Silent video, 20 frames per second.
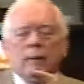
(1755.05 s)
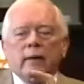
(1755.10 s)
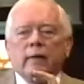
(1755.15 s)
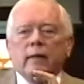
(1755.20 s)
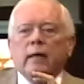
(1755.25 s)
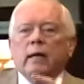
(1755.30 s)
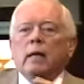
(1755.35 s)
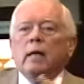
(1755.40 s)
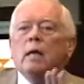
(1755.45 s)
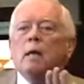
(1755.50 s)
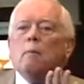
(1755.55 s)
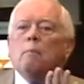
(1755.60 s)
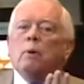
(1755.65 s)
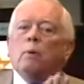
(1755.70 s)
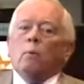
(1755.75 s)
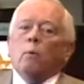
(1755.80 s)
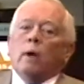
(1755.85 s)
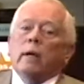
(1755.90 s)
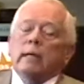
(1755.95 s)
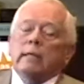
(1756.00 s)
by then.
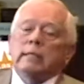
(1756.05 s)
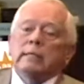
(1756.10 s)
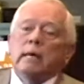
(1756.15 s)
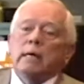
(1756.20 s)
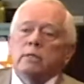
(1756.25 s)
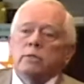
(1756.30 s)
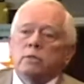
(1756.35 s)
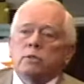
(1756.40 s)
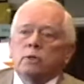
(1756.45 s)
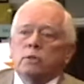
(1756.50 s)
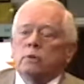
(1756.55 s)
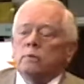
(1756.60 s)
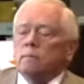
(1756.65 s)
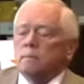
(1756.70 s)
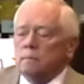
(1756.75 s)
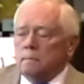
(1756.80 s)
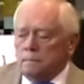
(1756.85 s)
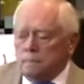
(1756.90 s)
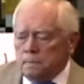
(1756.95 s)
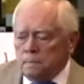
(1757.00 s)
But what it does
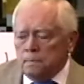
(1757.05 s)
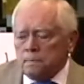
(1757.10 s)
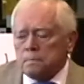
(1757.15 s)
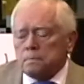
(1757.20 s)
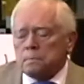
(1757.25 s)
do